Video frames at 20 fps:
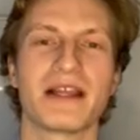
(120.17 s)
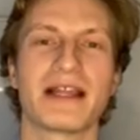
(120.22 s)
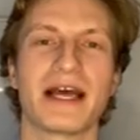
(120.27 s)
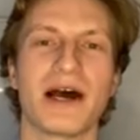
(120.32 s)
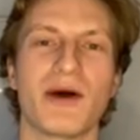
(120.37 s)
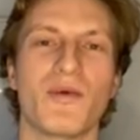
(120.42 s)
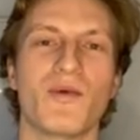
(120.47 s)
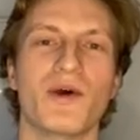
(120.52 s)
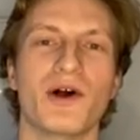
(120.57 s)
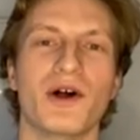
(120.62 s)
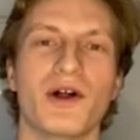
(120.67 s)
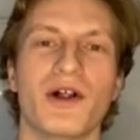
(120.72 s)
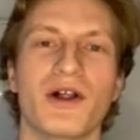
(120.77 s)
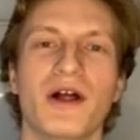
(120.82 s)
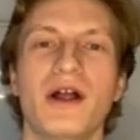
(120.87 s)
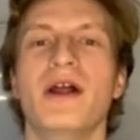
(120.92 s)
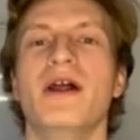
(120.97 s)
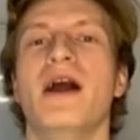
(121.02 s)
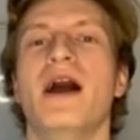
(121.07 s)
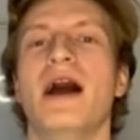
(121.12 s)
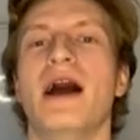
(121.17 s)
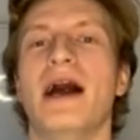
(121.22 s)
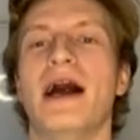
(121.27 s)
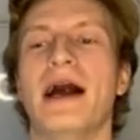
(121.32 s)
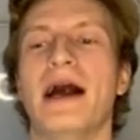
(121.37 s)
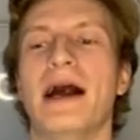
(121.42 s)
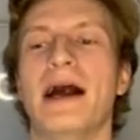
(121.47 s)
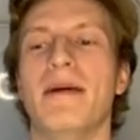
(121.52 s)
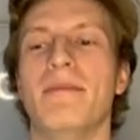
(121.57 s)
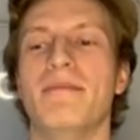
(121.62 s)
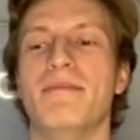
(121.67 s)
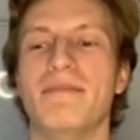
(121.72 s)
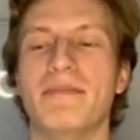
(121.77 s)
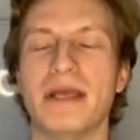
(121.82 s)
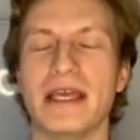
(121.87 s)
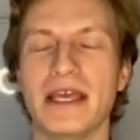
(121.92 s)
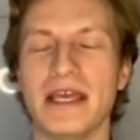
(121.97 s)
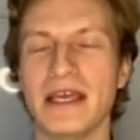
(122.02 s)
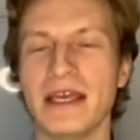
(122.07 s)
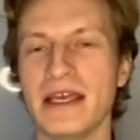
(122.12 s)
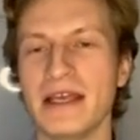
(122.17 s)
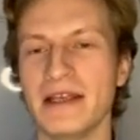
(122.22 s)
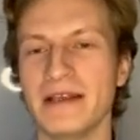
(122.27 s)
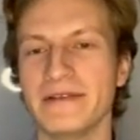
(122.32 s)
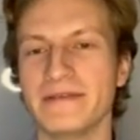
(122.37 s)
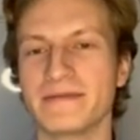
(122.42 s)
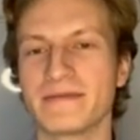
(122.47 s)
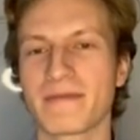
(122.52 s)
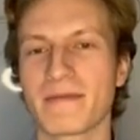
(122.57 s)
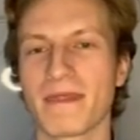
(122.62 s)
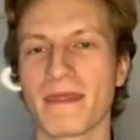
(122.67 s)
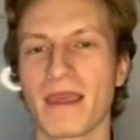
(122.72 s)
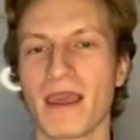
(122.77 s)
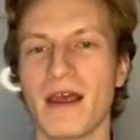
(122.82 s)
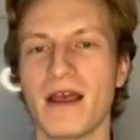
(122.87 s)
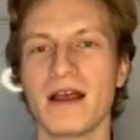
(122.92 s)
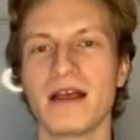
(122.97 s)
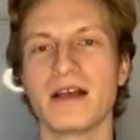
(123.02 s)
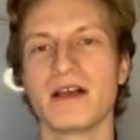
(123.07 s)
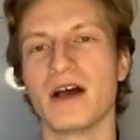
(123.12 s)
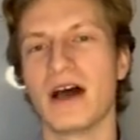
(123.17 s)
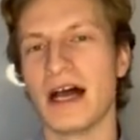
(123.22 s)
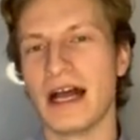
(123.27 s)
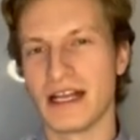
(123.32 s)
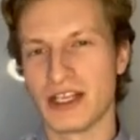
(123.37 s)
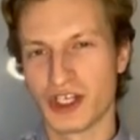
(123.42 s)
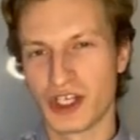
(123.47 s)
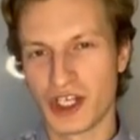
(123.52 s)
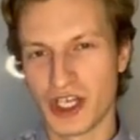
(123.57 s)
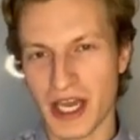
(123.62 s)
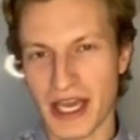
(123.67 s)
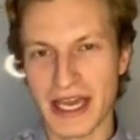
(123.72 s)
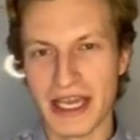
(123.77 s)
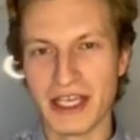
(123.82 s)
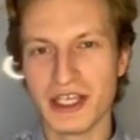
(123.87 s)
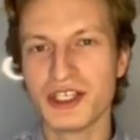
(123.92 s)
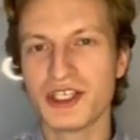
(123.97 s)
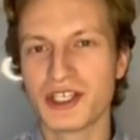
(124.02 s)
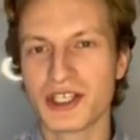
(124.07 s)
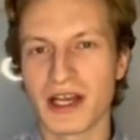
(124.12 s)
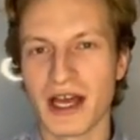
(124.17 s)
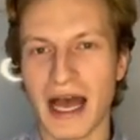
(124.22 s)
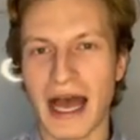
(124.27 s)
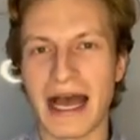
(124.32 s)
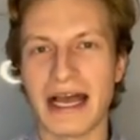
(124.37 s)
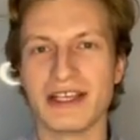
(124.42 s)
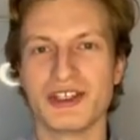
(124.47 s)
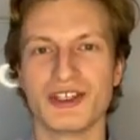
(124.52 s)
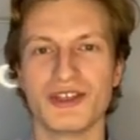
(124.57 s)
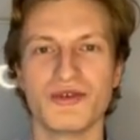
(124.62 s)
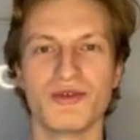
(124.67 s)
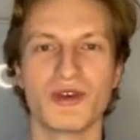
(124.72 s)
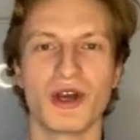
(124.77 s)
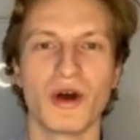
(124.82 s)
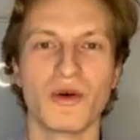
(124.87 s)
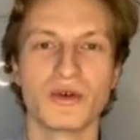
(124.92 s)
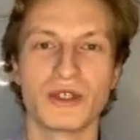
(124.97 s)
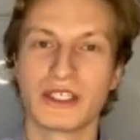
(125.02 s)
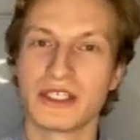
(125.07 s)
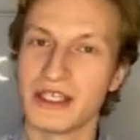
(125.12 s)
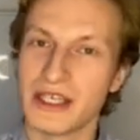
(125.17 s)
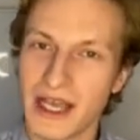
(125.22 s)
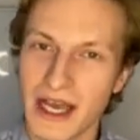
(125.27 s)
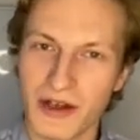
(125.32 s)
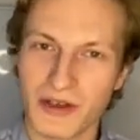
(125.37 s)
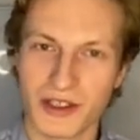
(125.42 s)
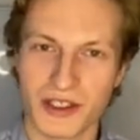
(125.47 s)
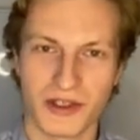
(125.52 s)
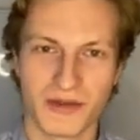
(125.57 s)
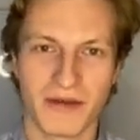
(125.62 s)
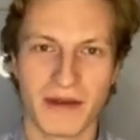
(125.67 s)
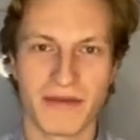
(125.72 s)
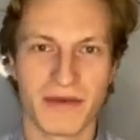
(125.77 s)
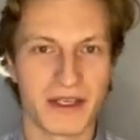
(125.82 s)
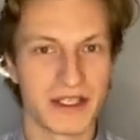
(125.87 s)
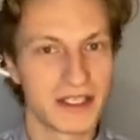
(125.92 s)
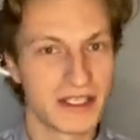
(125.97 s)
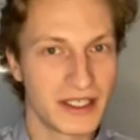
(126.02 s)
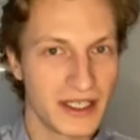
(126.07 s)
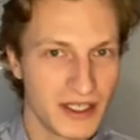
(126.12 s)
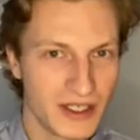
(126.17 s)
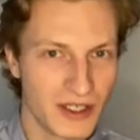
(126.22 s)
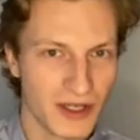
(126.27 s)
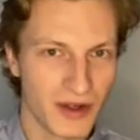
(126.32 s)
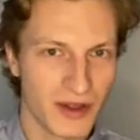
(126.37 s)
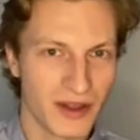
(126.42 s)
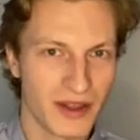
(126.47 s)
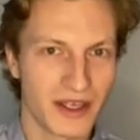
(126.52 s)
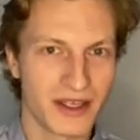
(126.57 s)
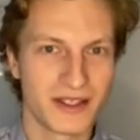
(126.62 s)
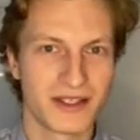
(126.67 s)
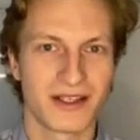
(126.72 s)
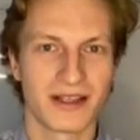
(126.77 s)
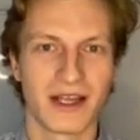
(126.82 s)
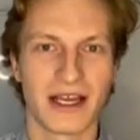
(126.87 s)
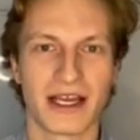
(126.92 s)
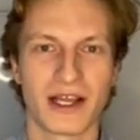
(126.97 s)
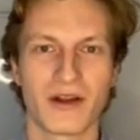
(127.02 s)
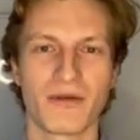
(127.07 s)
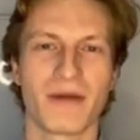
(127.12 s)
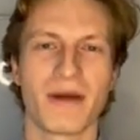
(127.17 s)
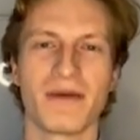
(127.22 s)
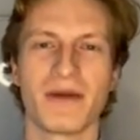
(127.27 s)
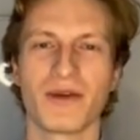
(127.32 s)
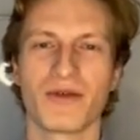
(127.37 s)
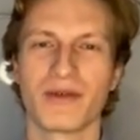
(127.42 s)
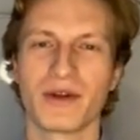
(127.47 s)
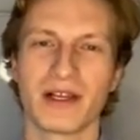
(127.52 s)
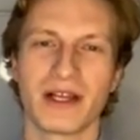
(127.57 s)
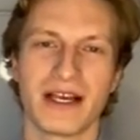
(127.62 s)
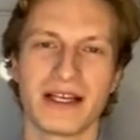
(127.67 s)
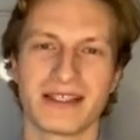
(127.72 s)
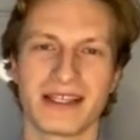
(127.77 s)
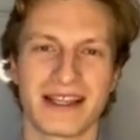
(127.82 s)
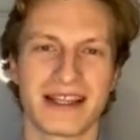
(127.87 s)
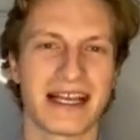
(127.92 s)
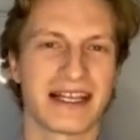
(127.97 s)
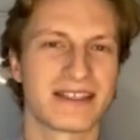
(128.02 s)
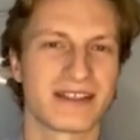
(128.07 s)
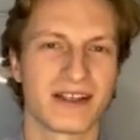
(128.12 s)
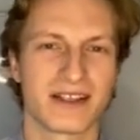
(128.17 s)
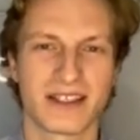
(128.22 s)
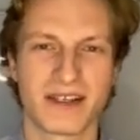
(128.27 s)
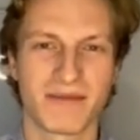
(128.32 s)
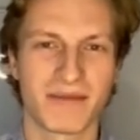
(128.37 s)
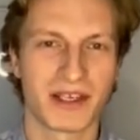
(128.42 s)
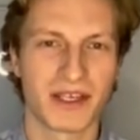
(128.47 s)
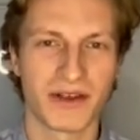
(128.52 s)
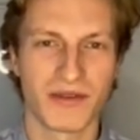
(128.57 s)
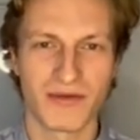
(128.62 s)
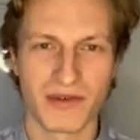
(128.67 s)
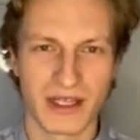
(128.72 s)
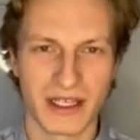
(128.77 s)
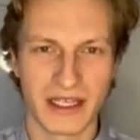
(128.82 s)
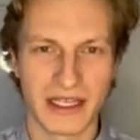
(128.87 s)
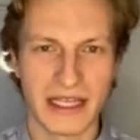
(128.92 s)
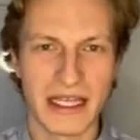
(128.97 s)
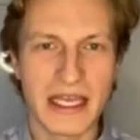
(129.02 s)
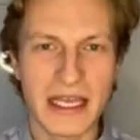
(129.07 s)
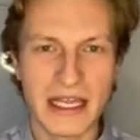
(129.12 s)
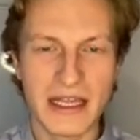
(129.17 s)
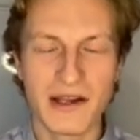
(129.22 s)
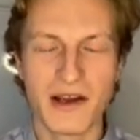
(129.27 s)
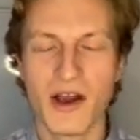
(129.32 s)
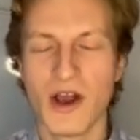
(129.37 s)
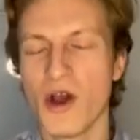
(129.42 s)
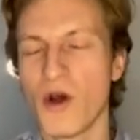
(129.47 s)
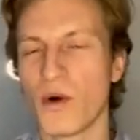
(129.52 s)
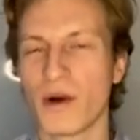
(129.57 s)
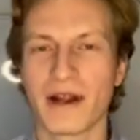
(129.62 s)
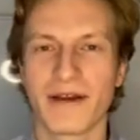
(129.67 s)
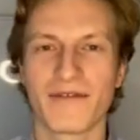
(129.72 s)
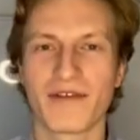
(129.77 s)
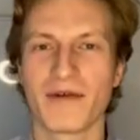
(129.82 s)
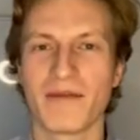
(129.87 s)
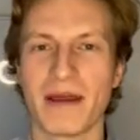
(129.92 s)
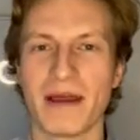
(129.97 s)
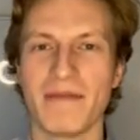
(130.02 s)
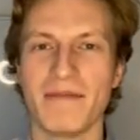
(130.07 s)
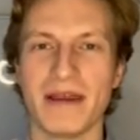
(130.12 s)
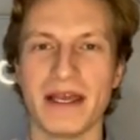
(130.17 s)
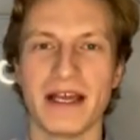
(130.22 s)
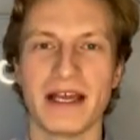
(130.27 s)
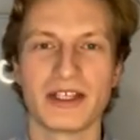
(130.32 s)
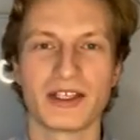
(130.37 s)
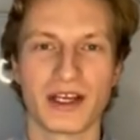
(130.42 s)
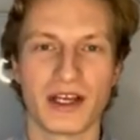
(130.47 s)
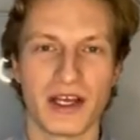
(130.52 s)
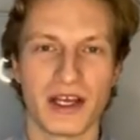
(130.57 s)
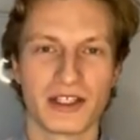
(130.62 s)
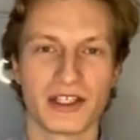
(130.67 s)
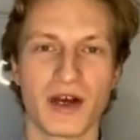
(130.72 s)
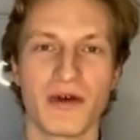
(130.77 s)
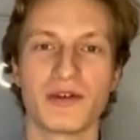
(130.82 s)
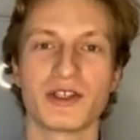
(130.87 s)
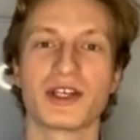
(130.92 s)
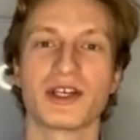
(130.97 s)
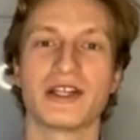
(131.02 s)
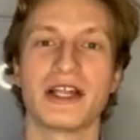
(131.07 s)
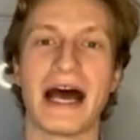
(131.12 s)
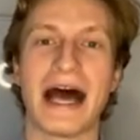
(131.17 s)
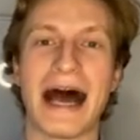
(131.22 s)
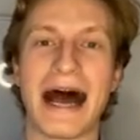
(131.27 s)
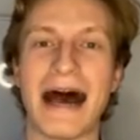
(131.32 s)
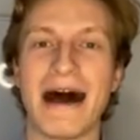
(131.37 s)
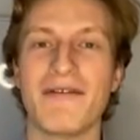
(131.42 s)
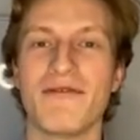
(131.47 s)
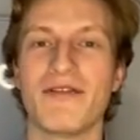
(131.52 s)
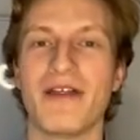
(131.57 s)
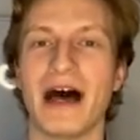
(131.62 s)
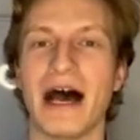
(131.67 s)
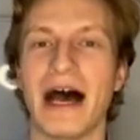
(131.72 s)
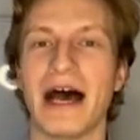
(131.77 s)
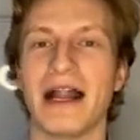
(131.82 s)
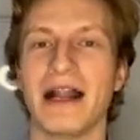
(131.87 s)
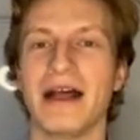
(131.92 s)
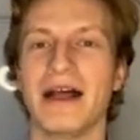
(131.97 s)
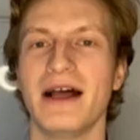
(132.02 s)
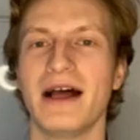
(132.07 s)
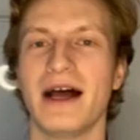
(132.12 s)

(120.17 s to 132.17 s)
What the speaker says: that will be changed as you go see houses. Maybe you see certain things you like, or maybe you realize that that's not something you really need. Whatever it may be, it's always good to have that